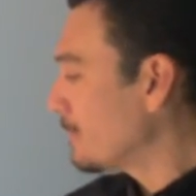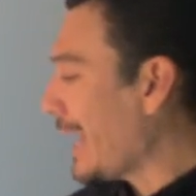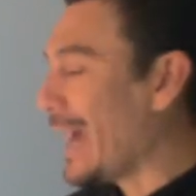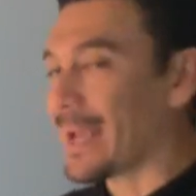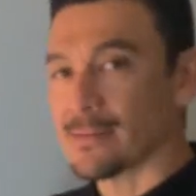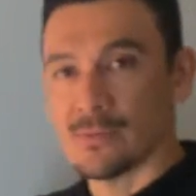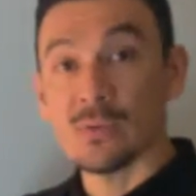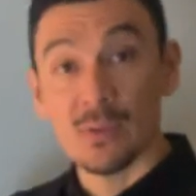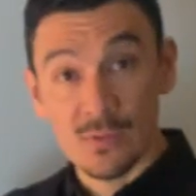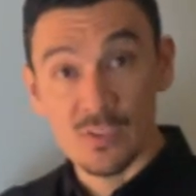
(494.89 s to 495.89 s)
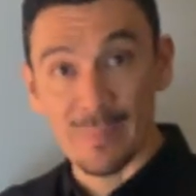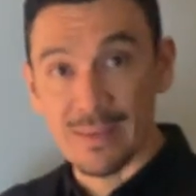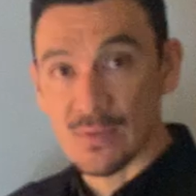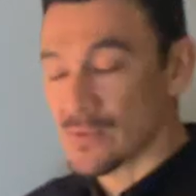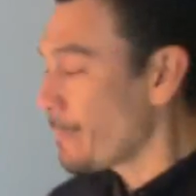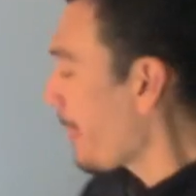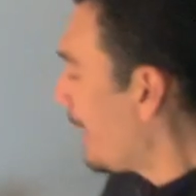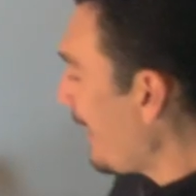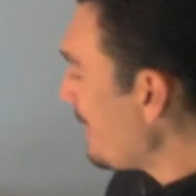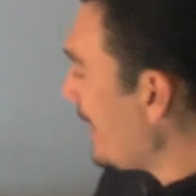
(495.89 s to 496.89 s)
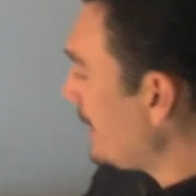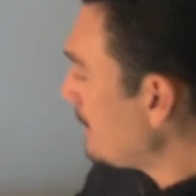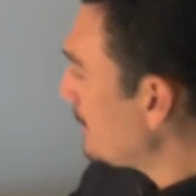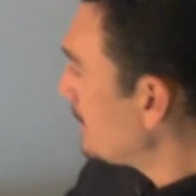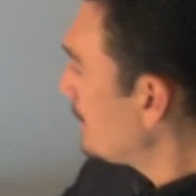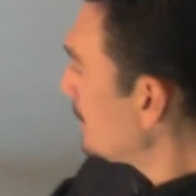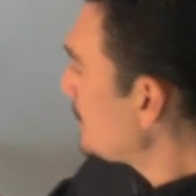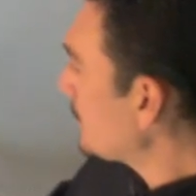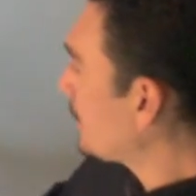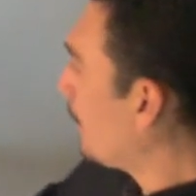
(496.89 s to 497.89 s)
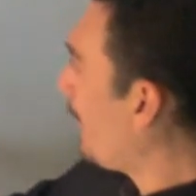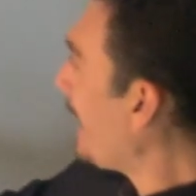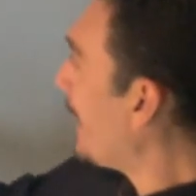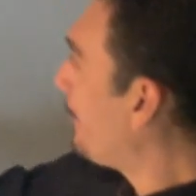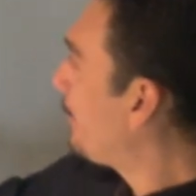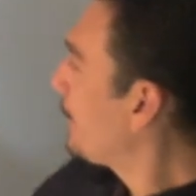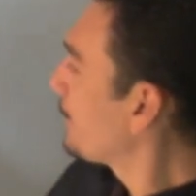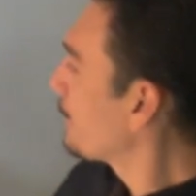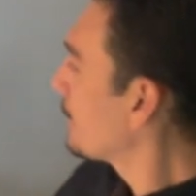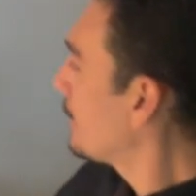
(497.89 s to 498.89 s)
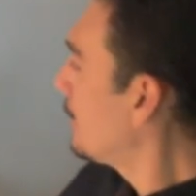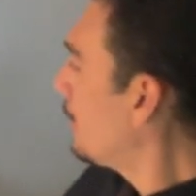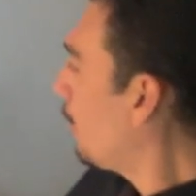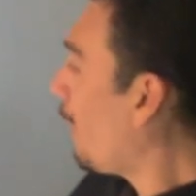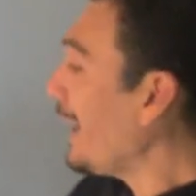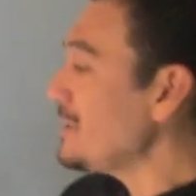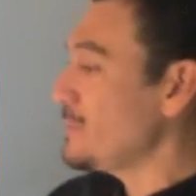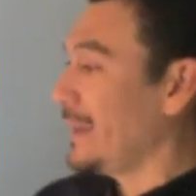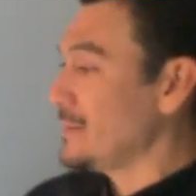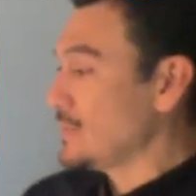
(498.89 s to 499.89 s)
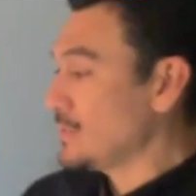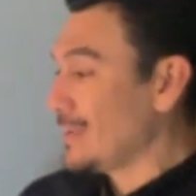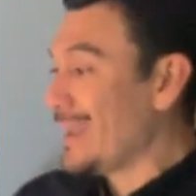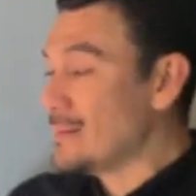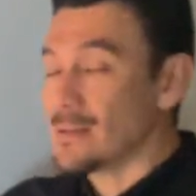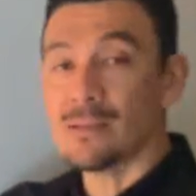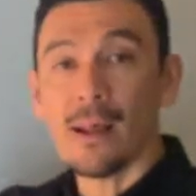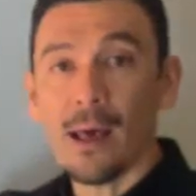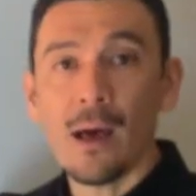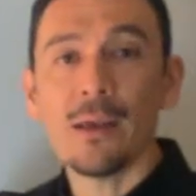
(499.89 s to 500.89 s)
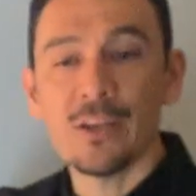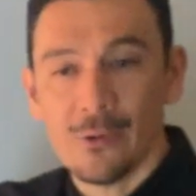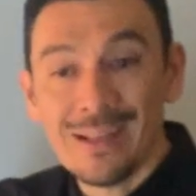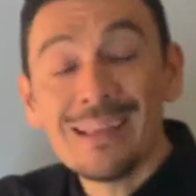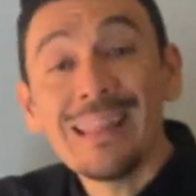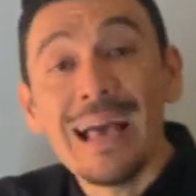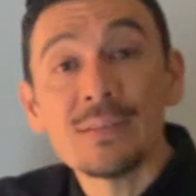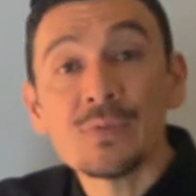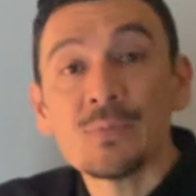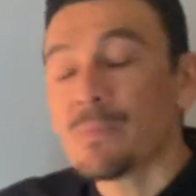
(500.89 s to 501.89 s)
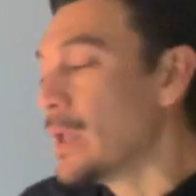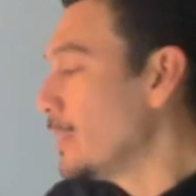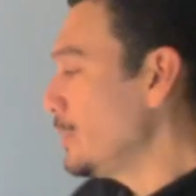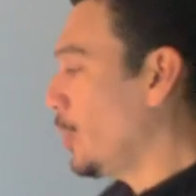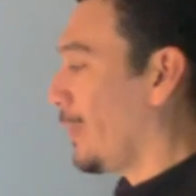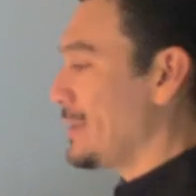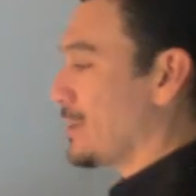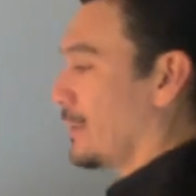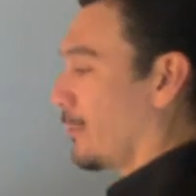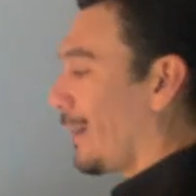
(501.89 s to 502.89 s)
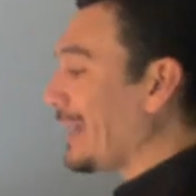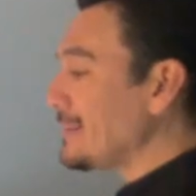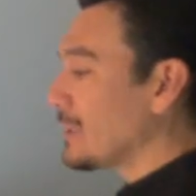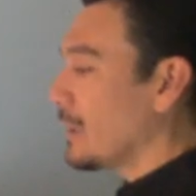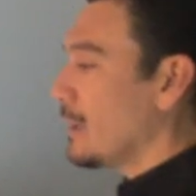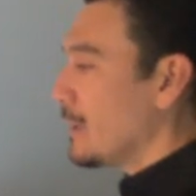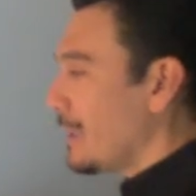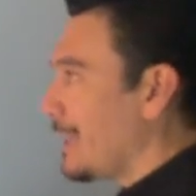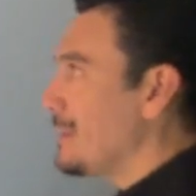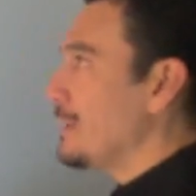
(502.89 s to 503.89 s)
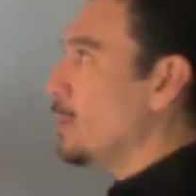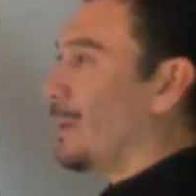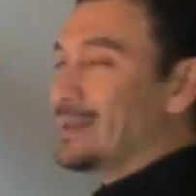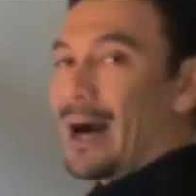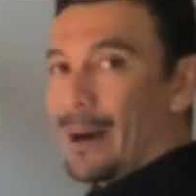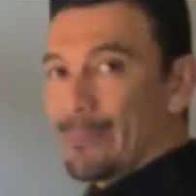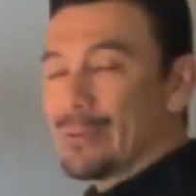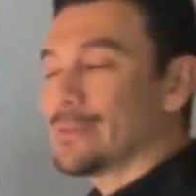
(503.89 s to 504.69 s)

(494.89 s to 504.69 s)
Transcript: X spaces, and then to go up Y spaces, and ta-da, you're in class. You went to the right, and then you went up.